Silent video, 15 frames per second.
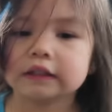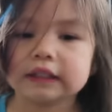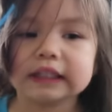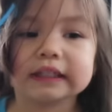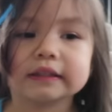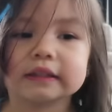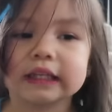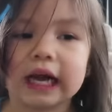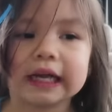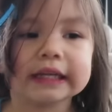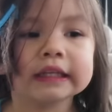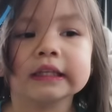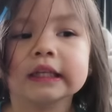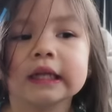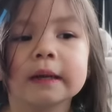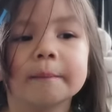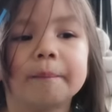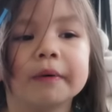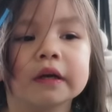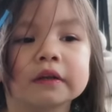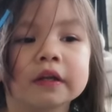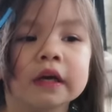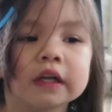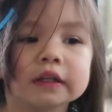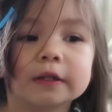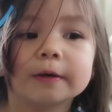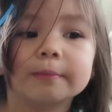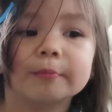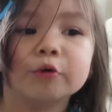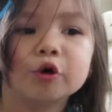he, Daddy didn't put
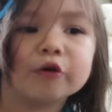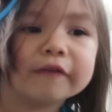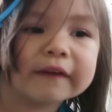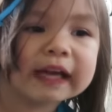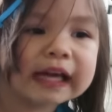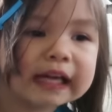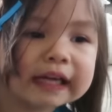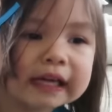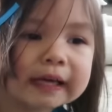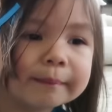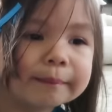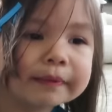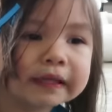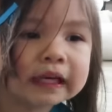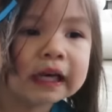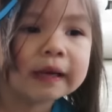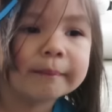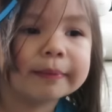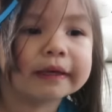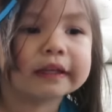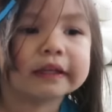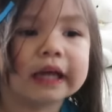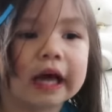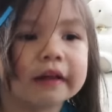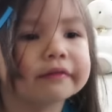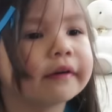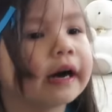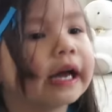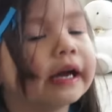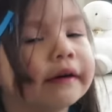the movie in it, be, that's
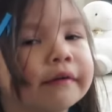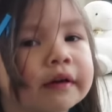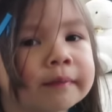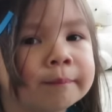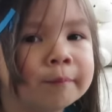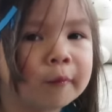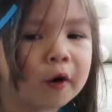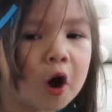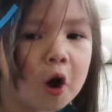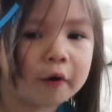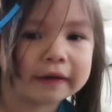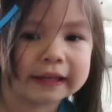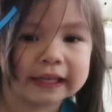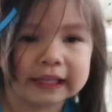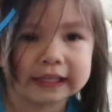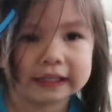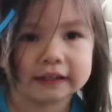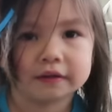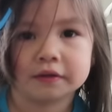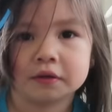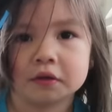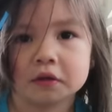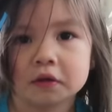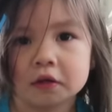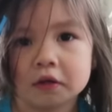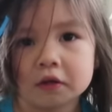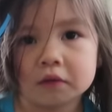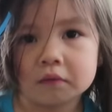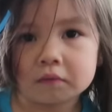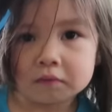why it was broken.
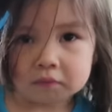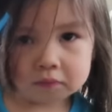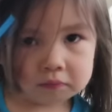Oh, okay.